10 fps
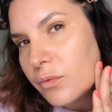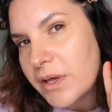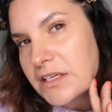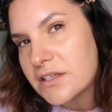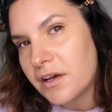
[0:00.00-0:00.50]

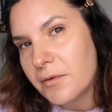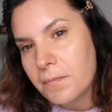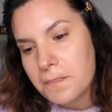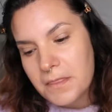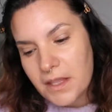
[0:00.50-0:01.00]
winter,
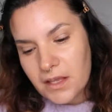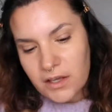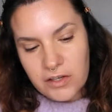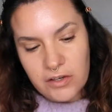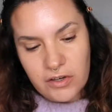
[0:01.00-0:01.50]

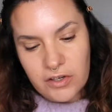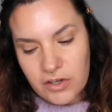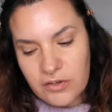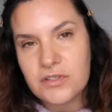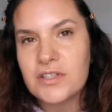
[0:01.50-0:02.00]
you can
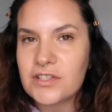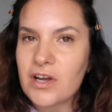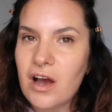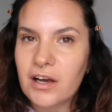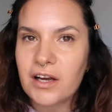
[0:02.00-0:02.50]
use the
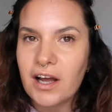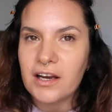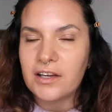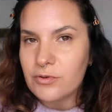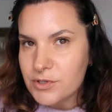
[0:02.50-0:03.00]
darker colour,
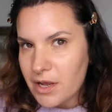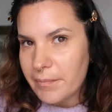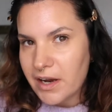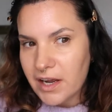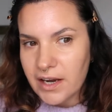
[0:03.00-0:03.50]
your
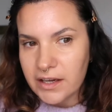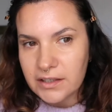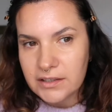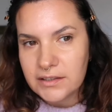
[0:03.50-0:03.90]
summer colour,